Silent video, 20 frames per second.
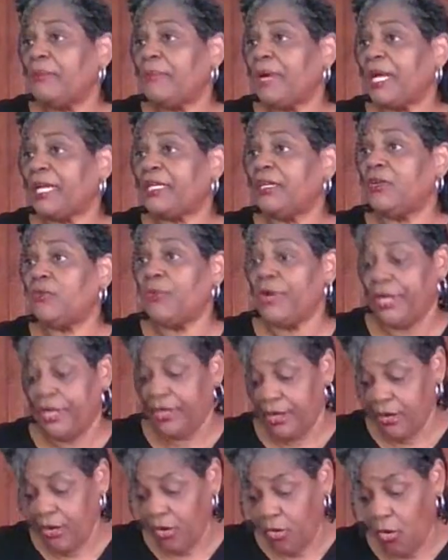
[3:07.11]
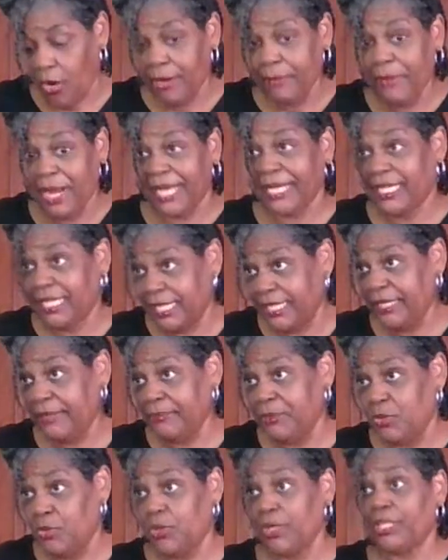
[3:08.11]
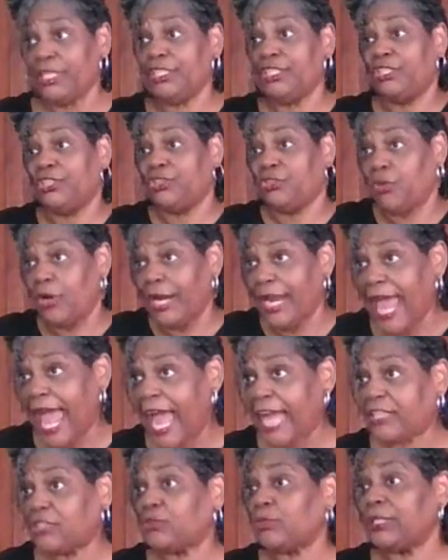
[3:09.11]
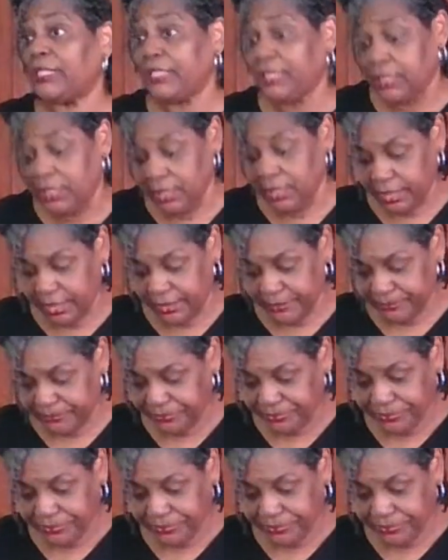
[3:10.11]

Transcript: my cookware on my cutting board to start actually cooking.